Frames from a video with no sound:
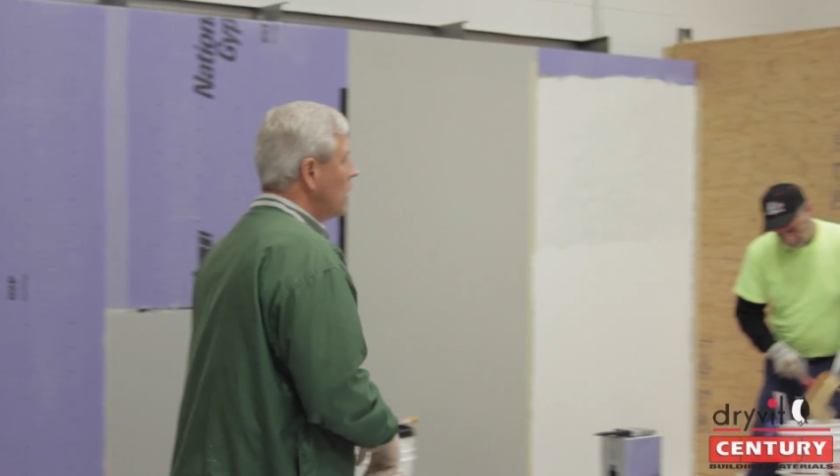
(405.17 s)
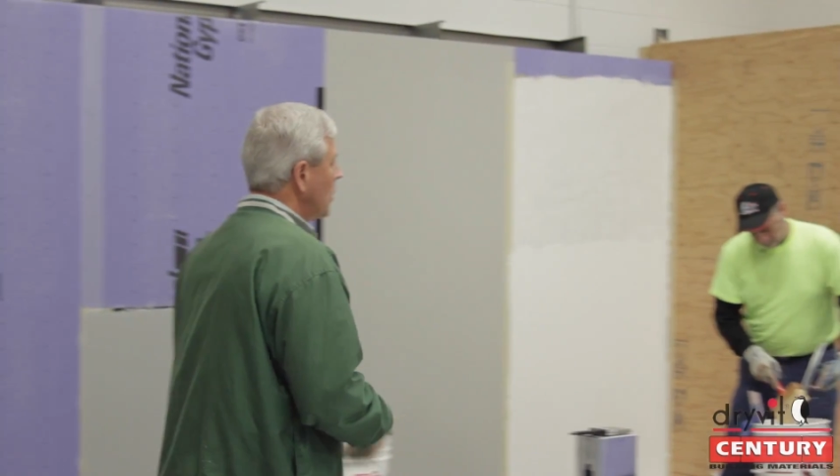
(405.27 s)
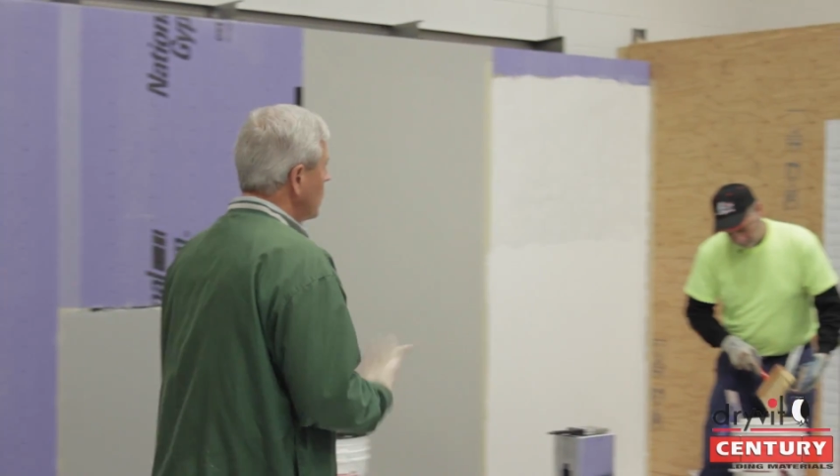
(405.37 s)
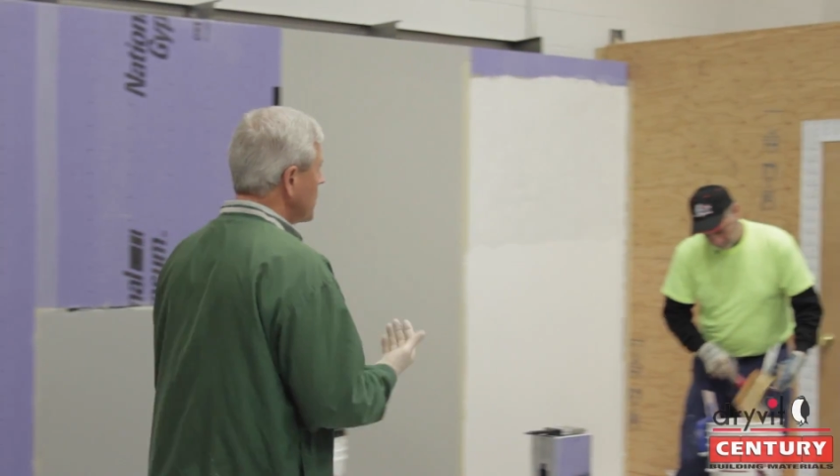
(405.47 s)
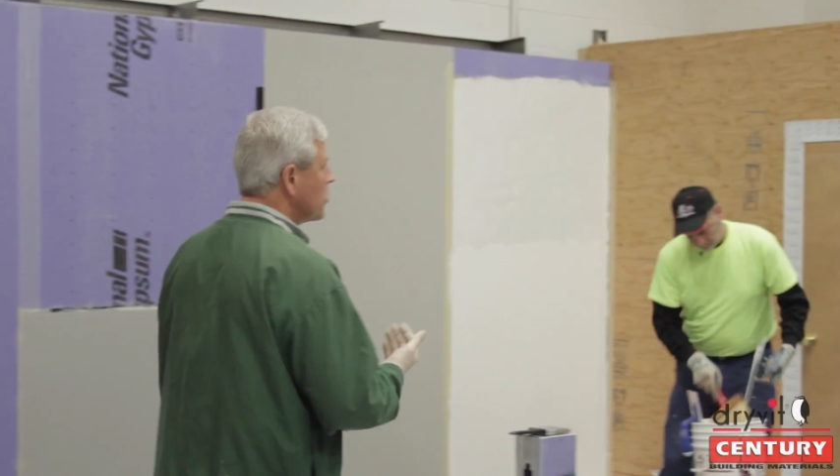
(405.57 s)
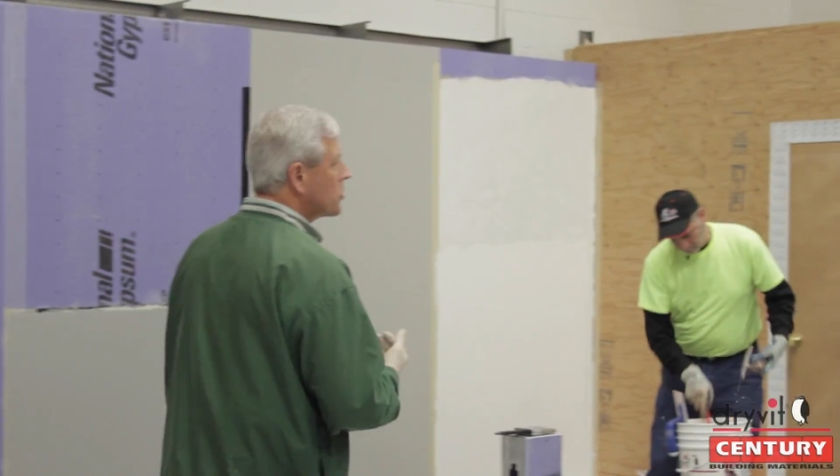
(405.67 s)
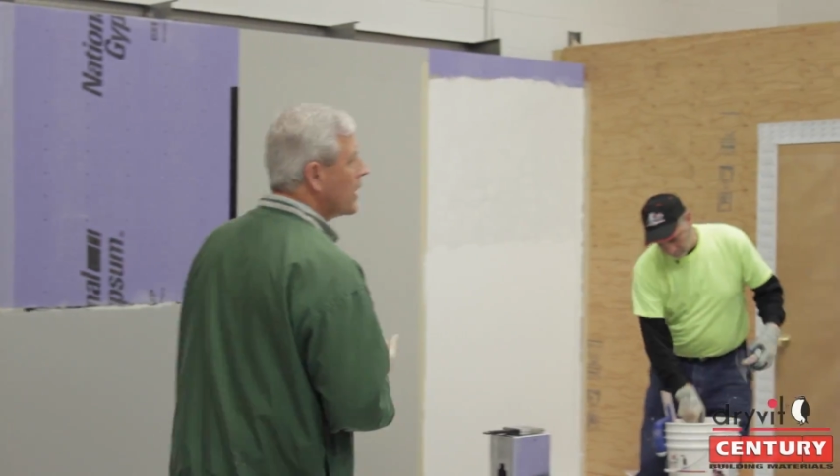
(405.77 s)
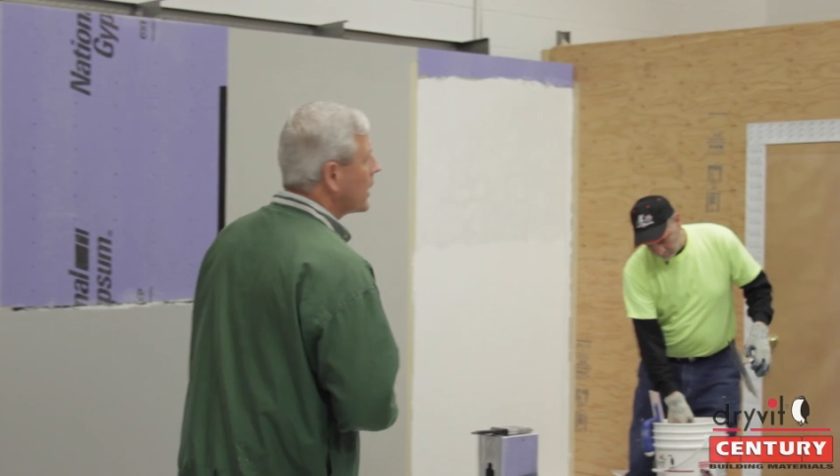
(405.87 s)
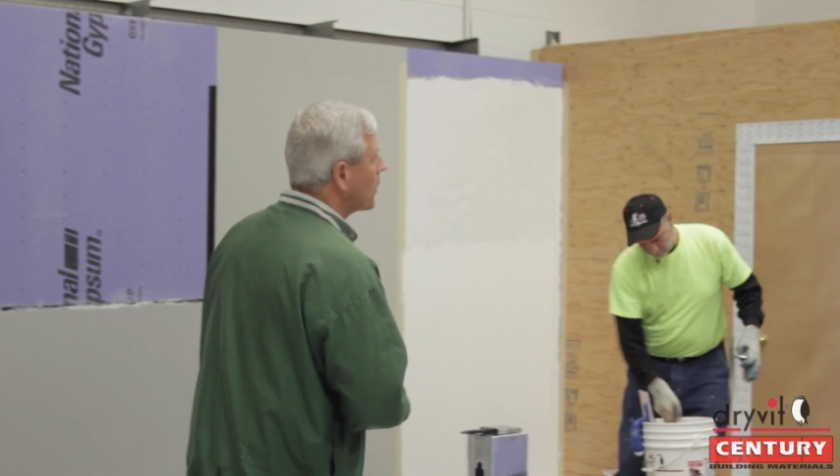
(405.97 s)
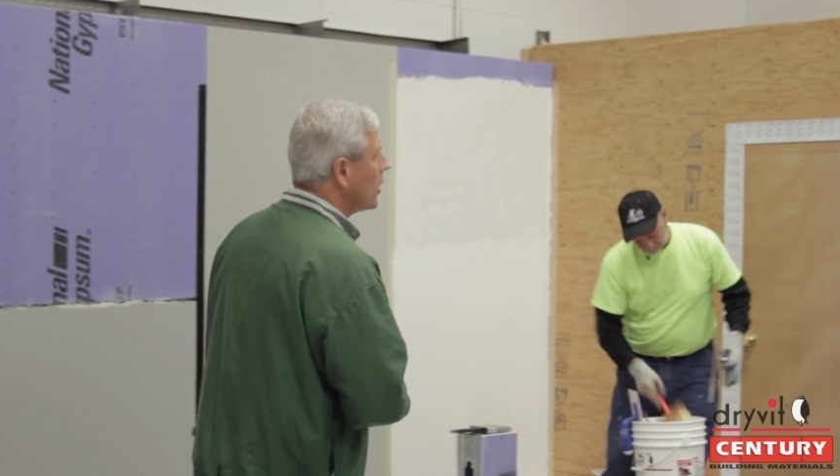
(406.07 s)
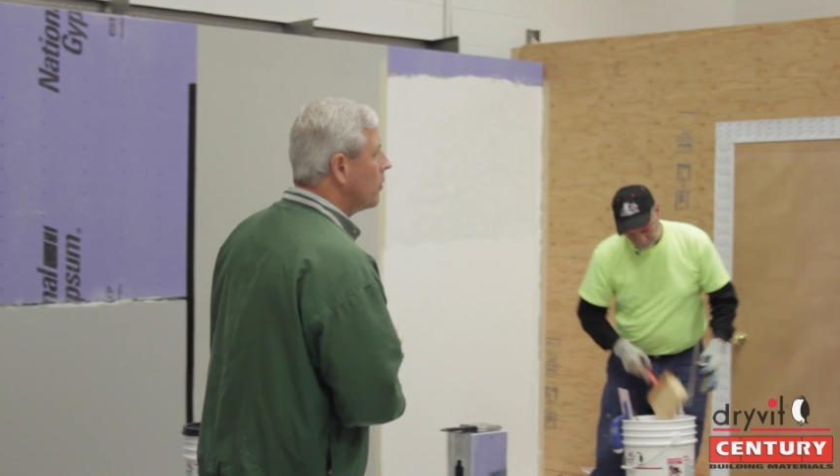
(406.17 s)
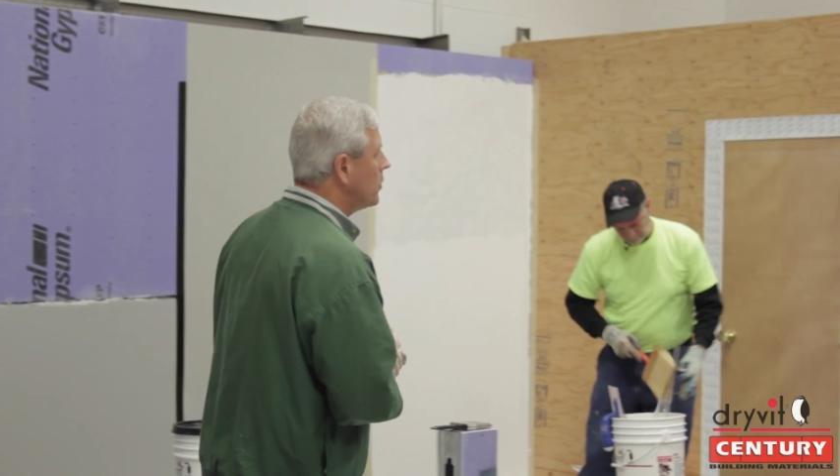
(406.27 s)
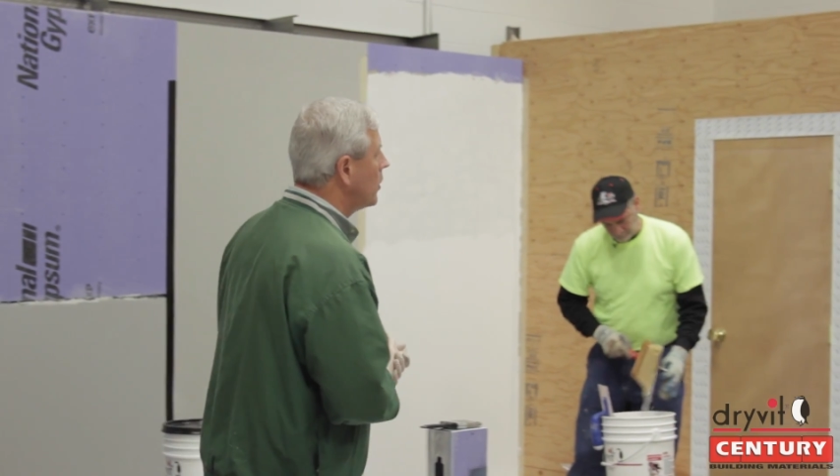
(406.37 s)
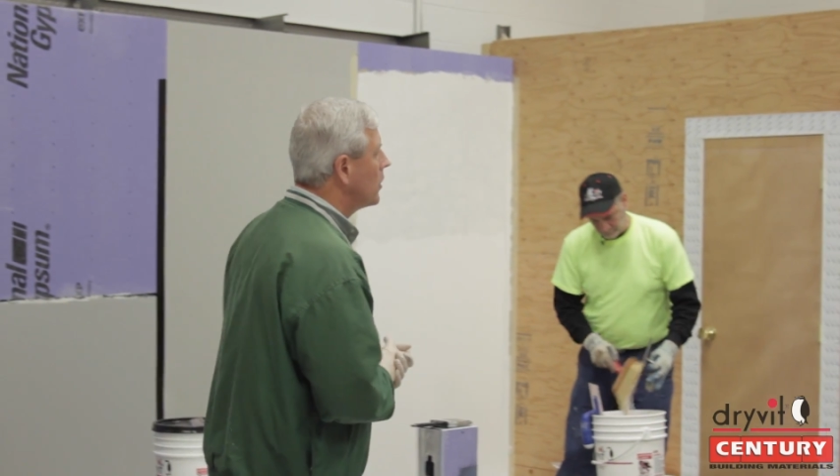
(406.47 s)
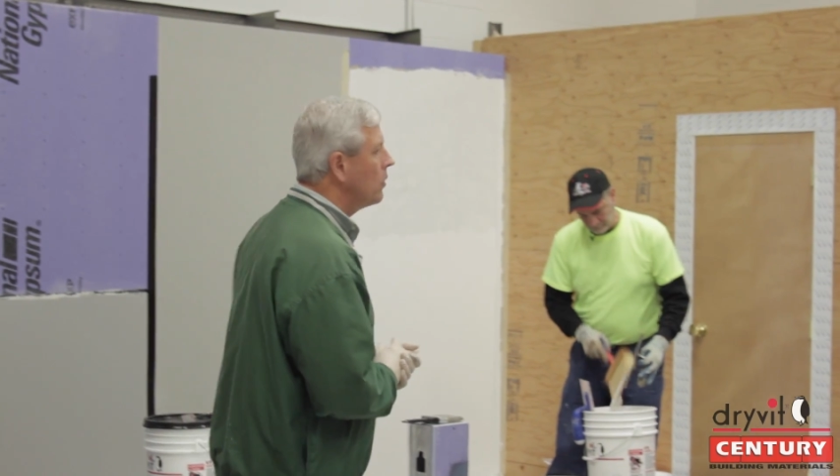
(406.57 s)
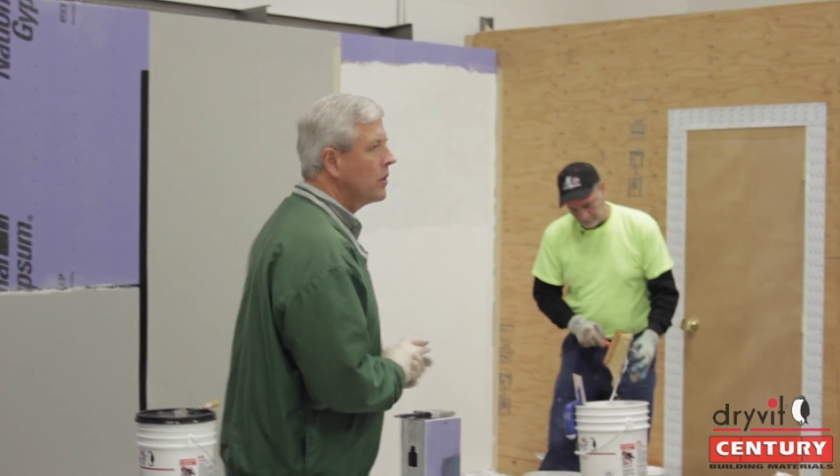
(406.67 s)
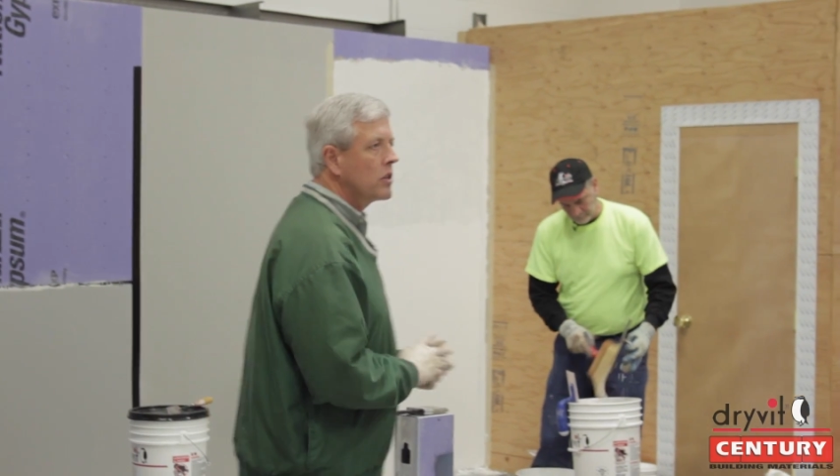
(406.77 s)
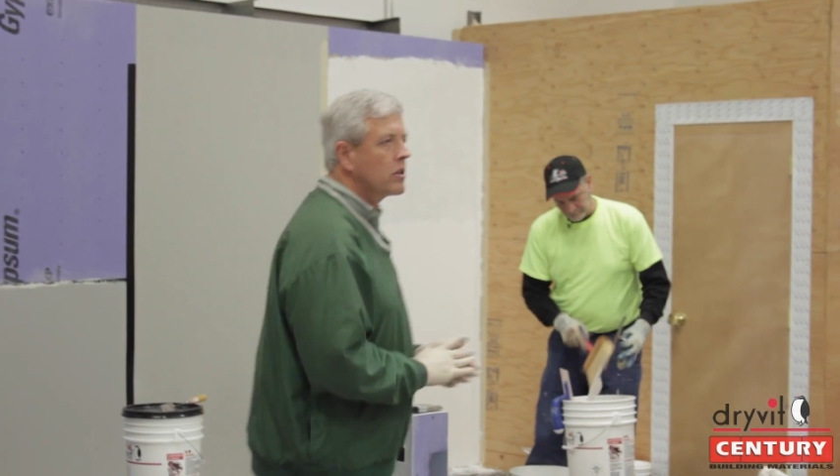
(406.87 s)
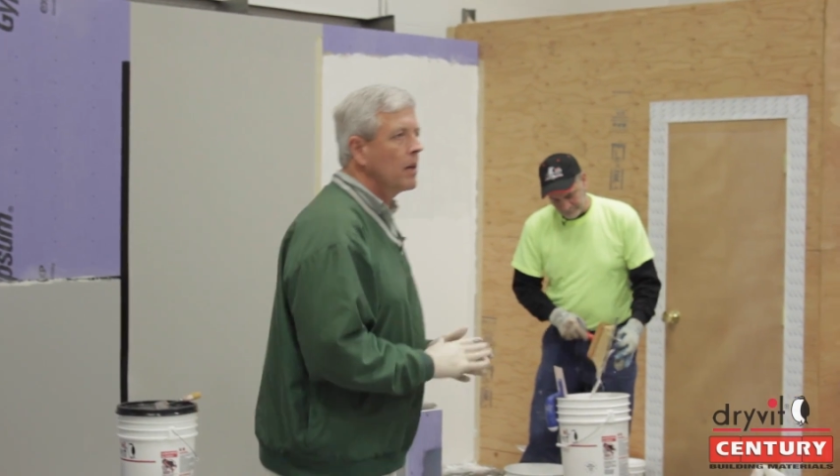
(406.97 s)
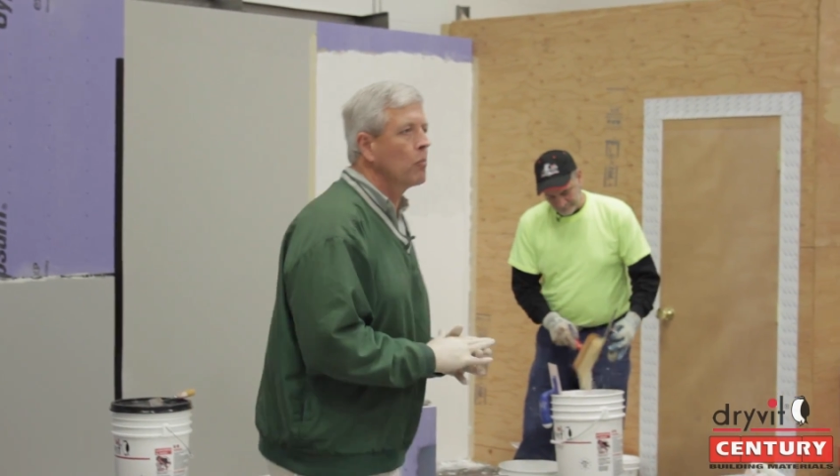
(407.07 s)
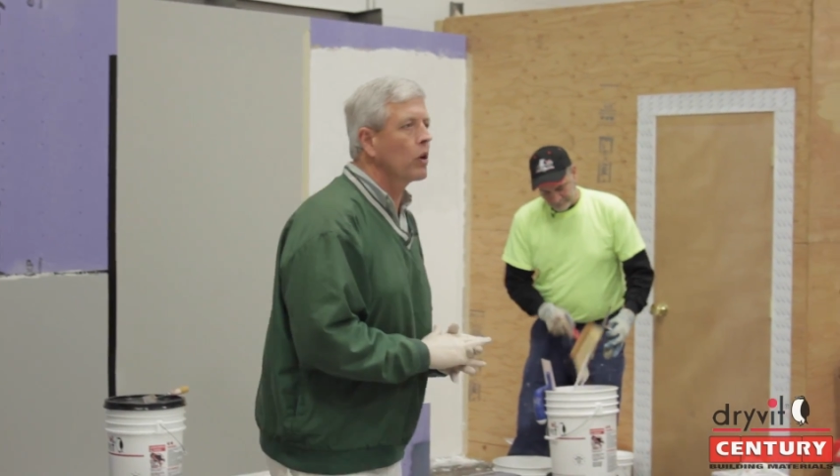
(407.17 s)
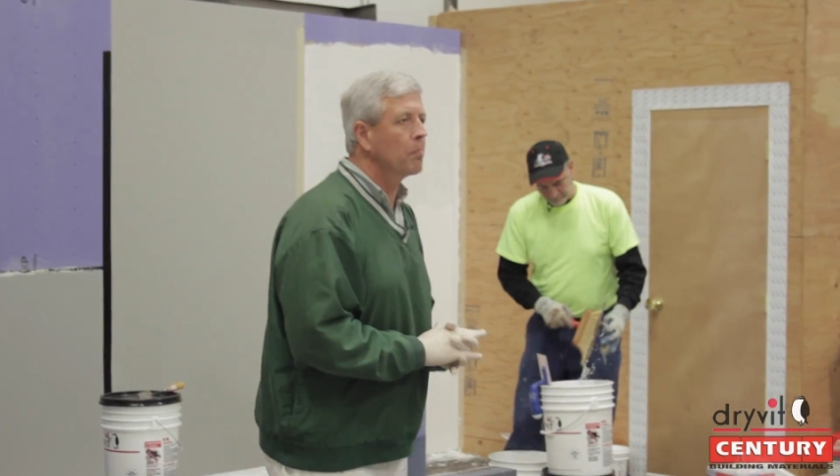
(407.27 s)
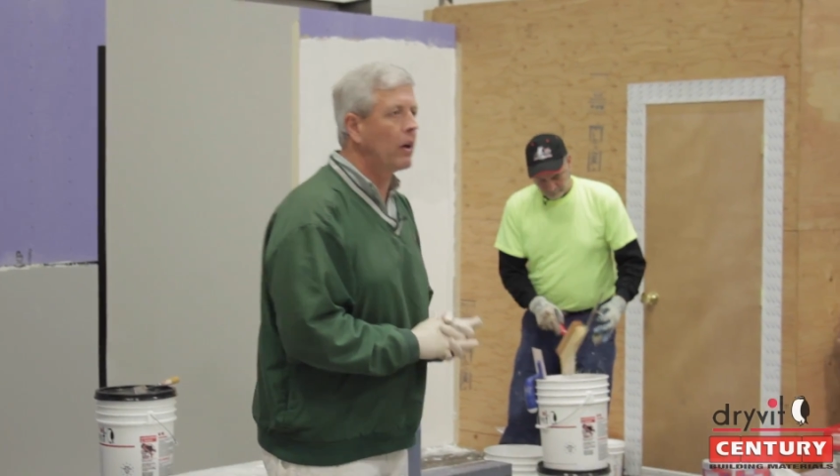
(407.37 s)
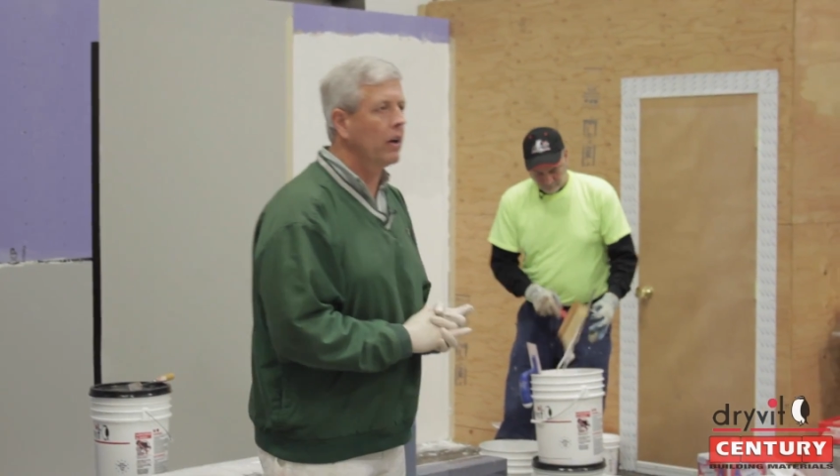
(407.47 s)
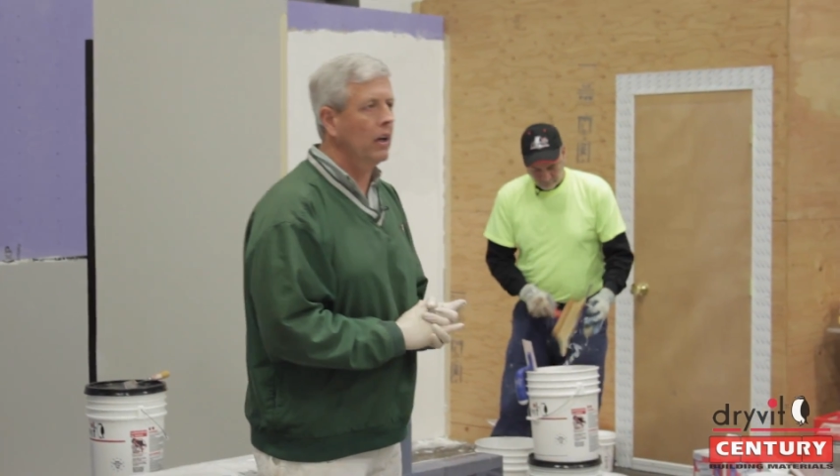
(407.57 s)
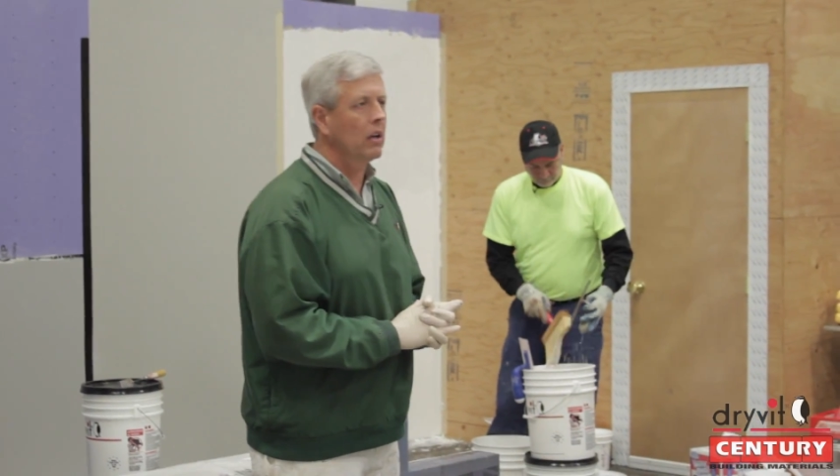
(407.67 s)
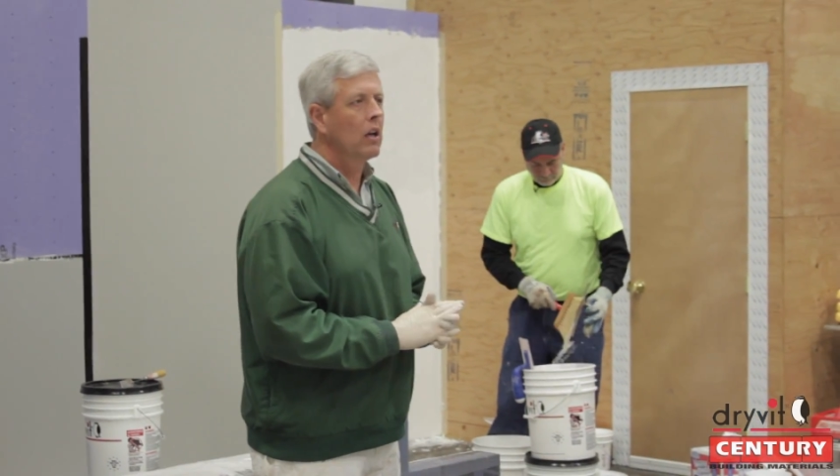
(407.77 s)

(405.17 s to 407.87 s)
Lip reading: run your 2nd coat, and you can do it in the same work period.